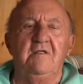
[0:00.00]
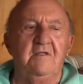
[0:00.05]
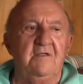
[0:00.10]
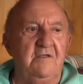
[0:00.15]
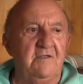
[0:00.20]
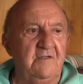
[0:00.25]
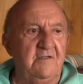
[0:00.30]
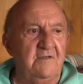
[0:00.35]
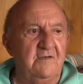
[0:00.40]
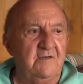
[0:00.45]

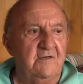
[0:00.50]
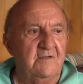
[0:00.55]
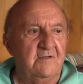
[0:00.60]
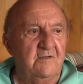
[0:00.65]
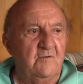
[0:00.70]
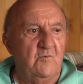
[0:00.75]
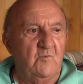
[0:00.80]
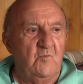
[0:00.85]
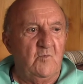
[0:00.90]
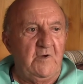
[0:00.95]
and
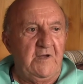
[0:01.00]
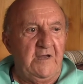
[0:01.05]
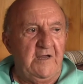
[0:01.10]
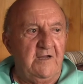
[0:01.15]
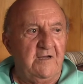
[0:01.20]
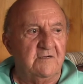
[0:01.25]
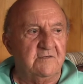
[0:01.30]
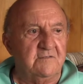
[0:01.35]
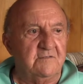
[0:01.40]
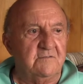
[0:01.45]
we
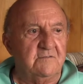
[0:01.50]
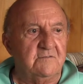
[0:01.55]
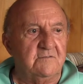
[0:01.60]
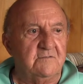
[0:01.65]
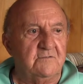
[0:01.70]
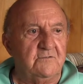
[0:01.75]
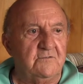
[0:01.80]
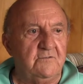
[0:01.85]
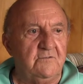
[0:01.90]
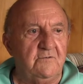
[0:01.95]
had
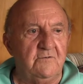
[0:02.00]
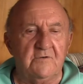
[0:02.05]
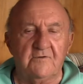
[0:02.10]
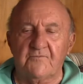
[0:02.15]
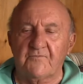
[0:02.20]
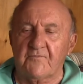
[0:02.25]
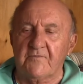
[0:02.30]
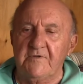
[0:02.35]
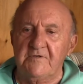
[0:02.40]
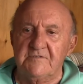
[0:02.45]
two or
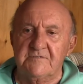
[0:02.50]
three